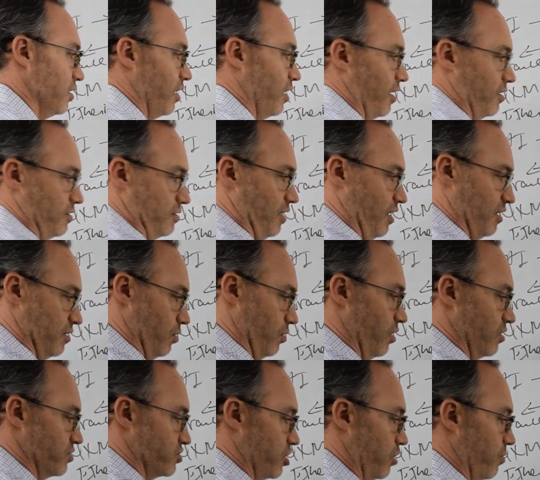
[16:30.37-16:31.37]
and
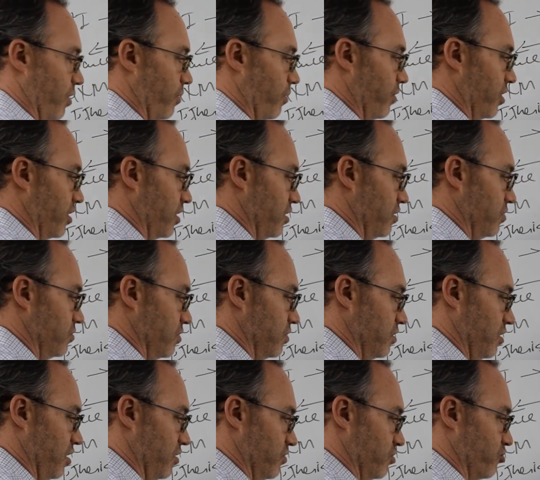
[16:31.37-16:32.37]
lost all my money.
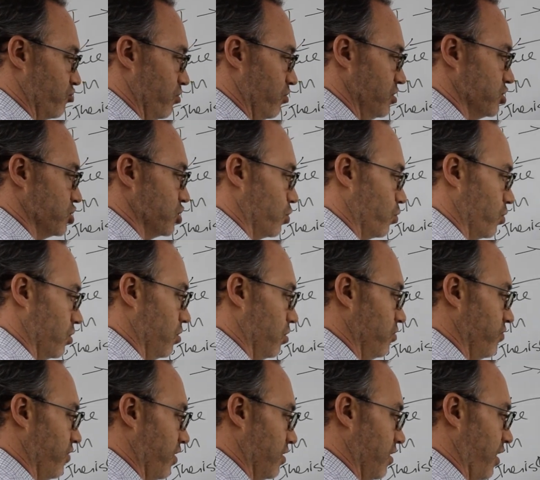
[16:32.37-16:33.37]
In the traditional
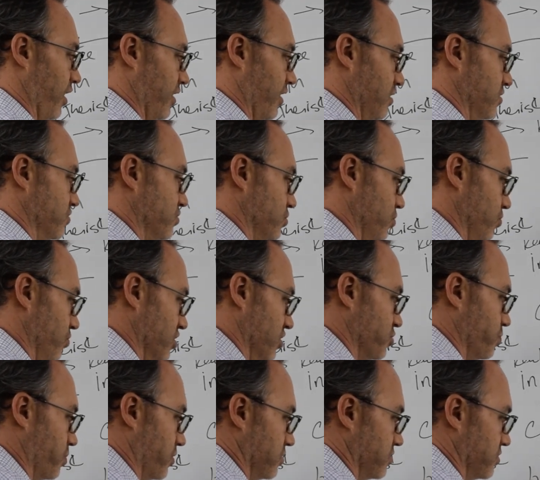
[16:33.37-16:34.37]
world, I can sue
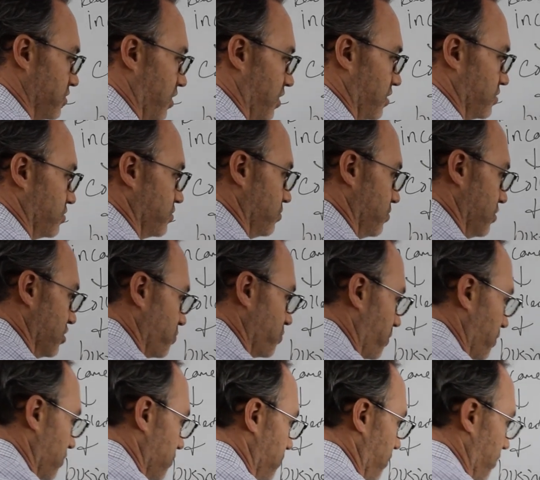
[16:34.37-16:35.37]
this person, I can sue this
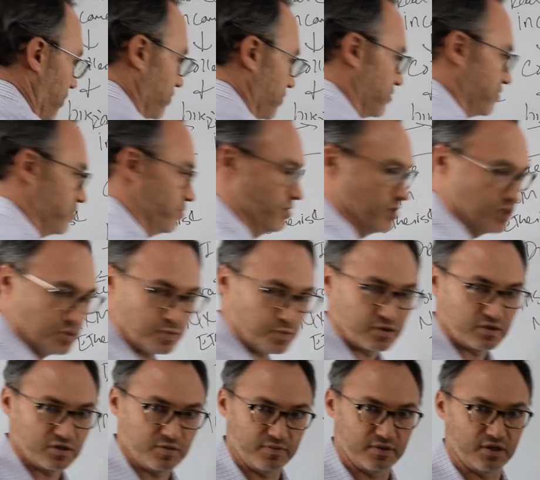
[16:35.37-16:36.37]
person, I can sue this
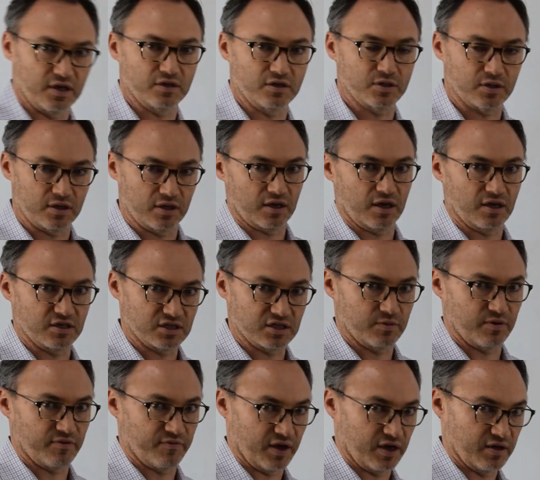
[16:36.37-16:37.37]
person potentially and get
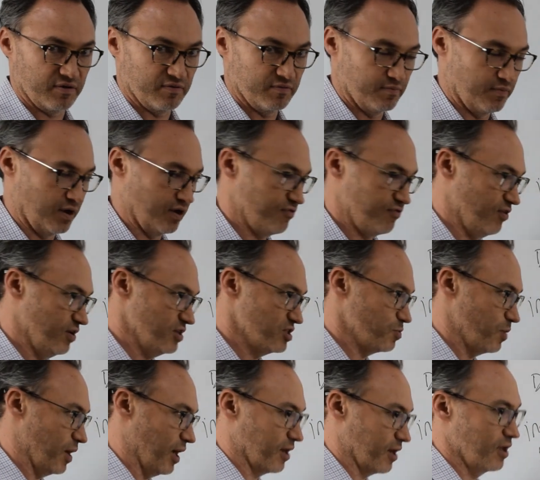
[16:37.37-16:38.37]
some of my funds
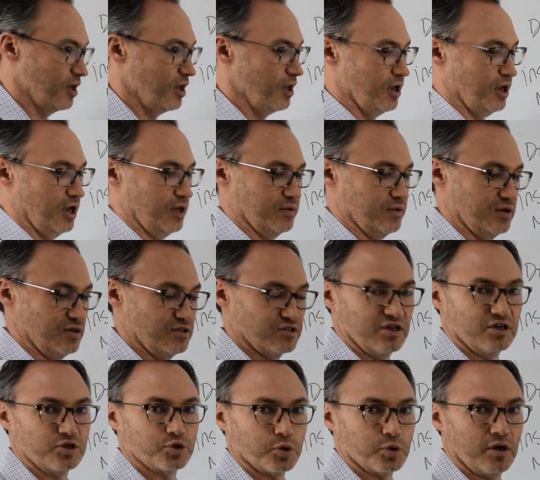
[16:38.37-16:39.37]
back. In the
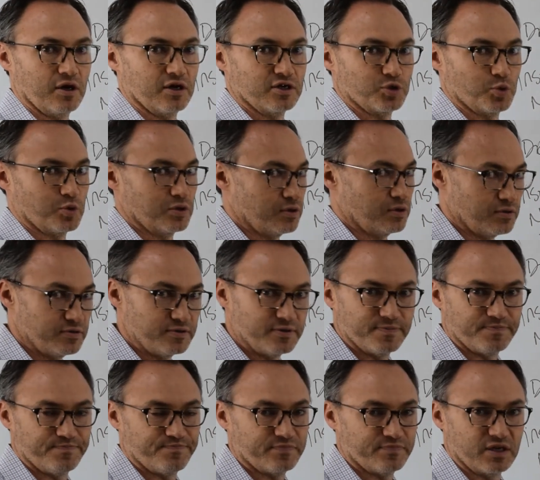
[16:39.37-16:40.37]
decentralized world,
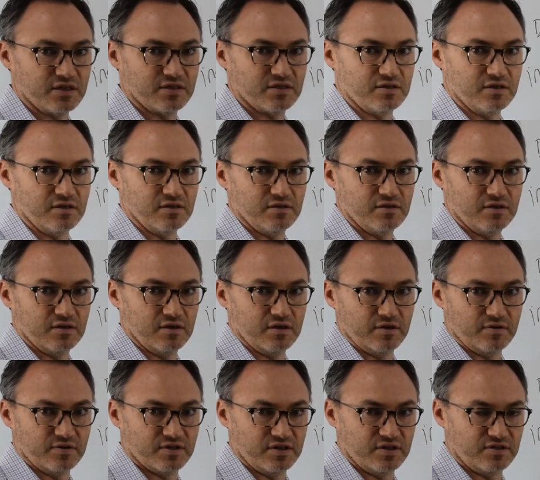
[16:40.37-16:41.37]
it's
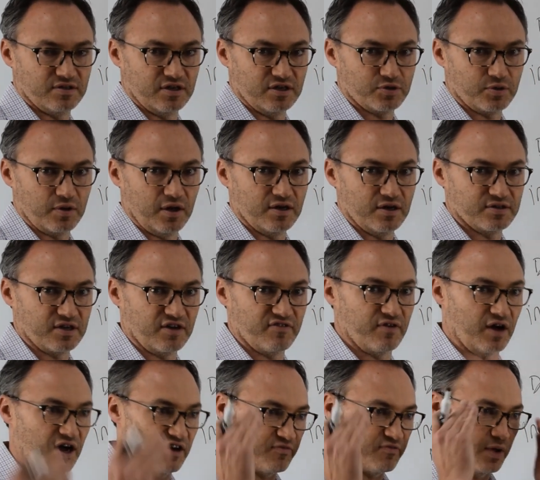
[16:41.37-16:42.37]
decentralized.
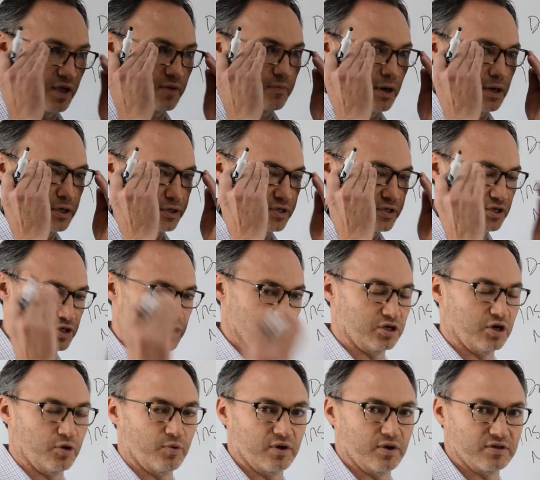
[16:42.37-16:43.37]
I've made my decision,
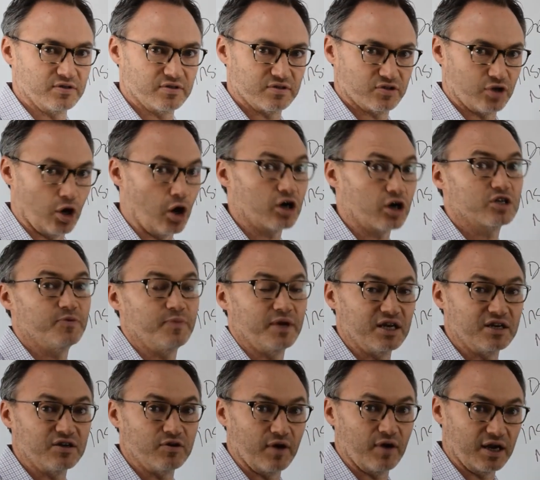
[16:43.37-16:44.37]
no one has talked me
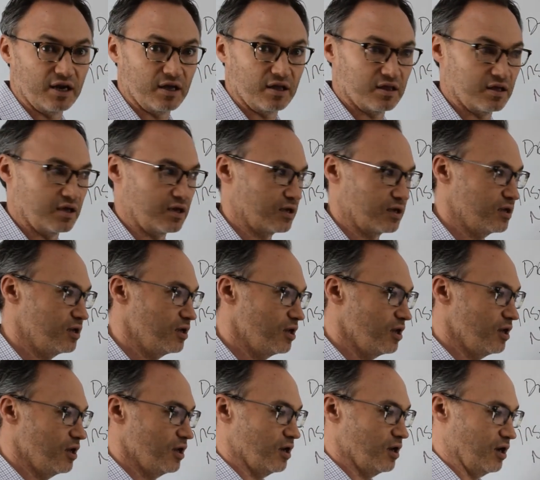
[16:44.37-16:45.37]
into anything.
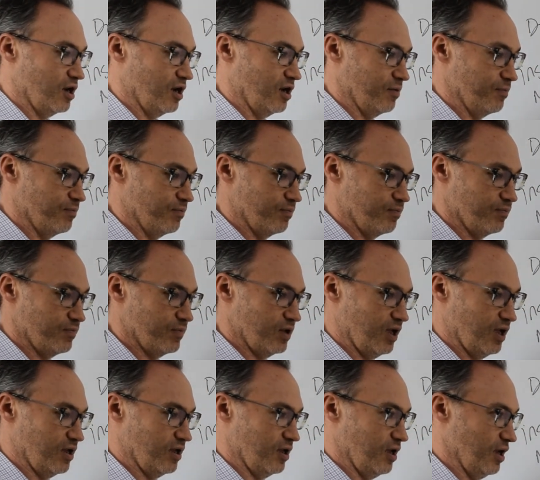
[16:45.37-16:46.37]

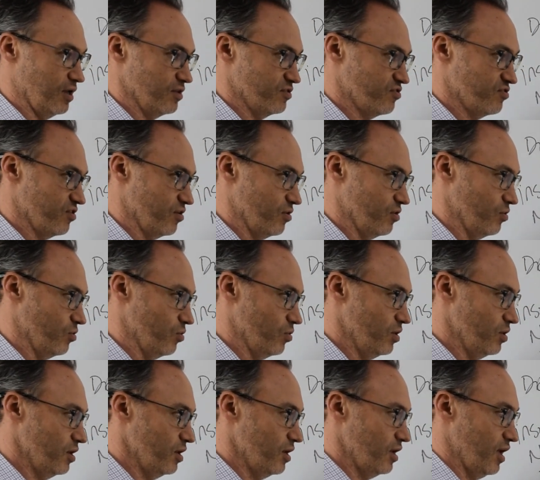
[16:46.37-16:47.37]
And so
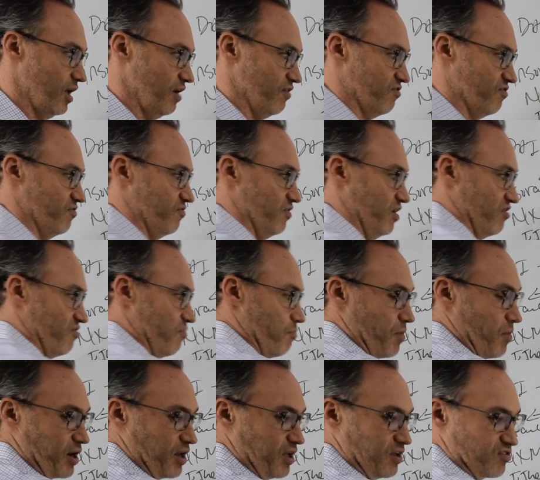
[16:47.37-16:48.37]
if
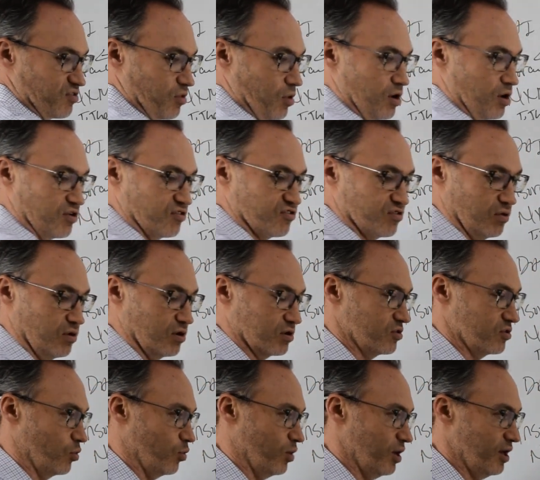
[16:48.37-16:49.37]
money is lost along
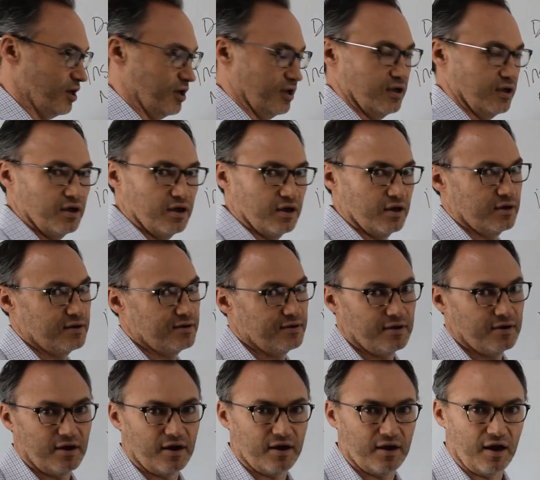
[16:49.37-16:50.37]
the way,
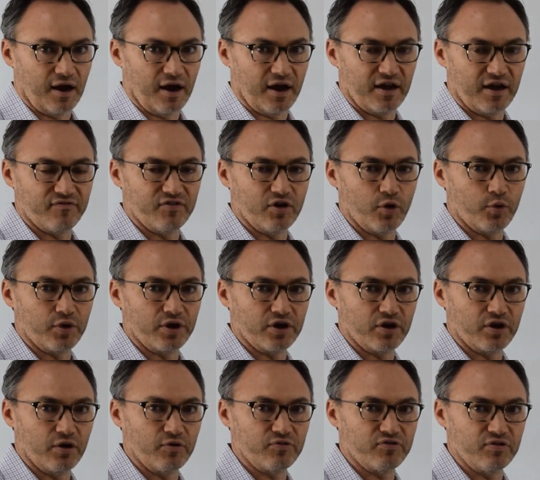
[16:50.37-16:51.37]
I have no one to
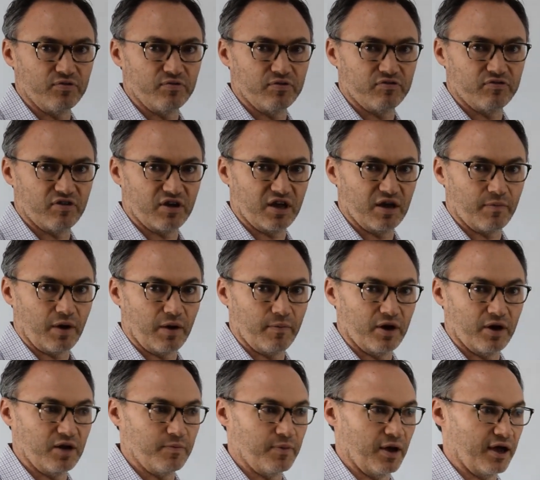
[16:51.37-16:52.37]
go to get my
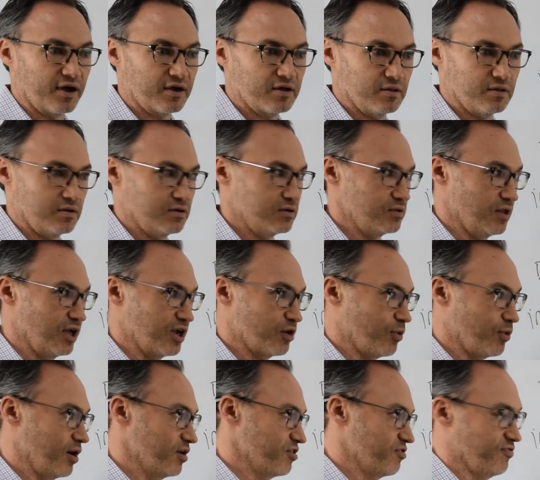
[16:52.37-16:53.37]
money back.
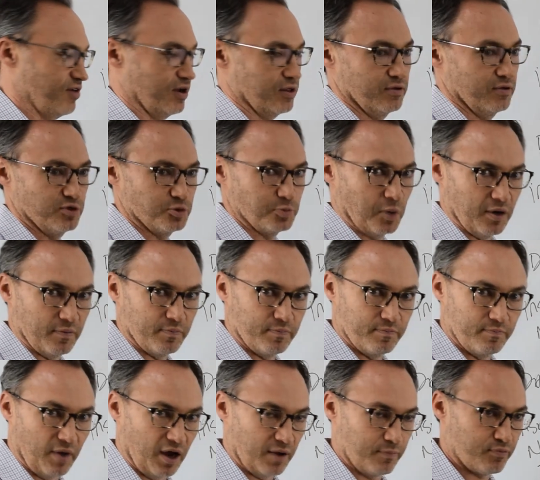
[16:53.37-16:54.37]
Likewise, if I lose my
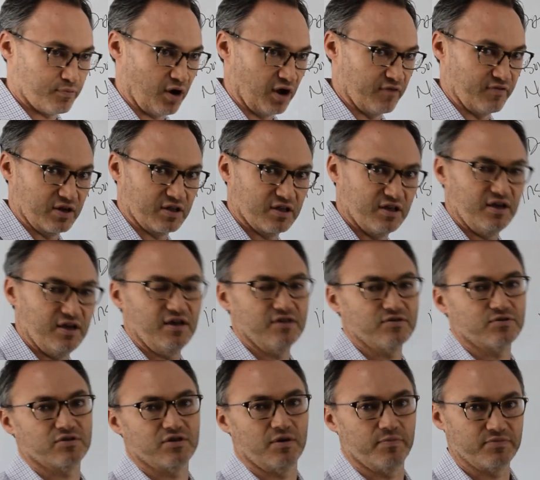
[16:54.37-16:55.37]
private keys
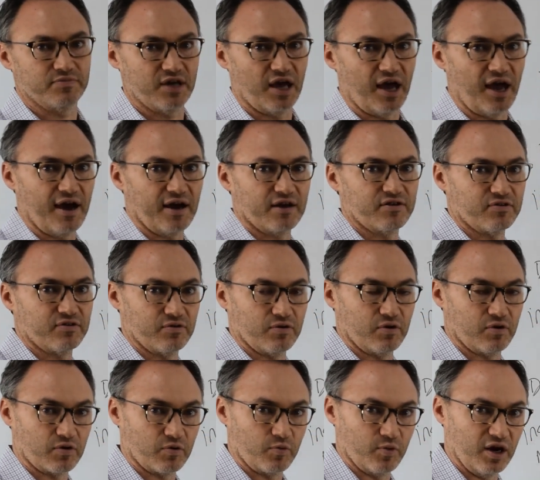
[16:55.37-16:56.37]
or something's hacked
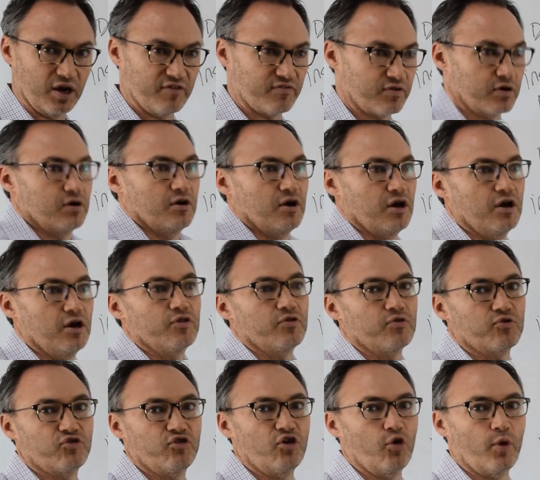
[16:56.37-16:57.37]
or whatever,
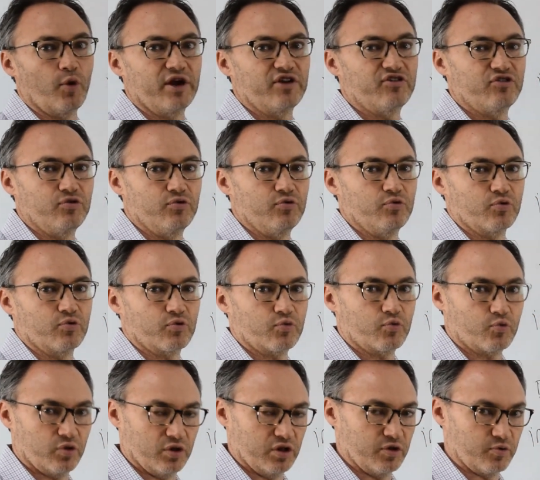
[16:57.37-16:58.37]
there's no way to
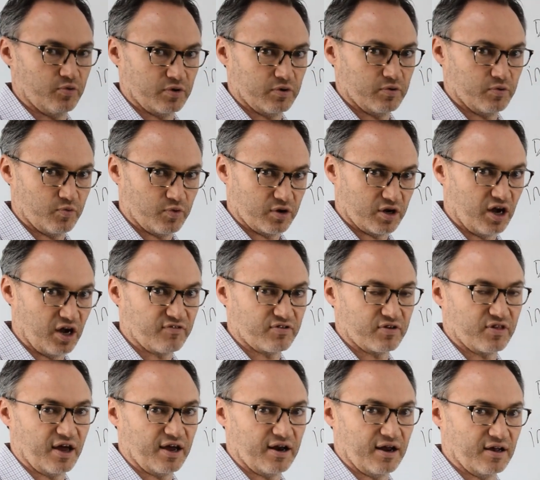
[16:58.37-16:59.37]
really recover
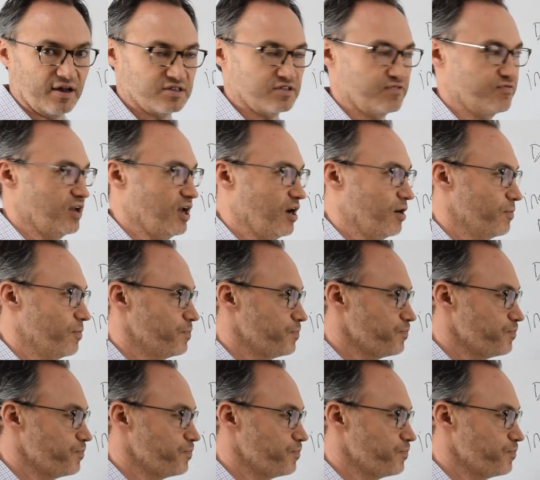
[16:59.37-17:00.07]
that as of now.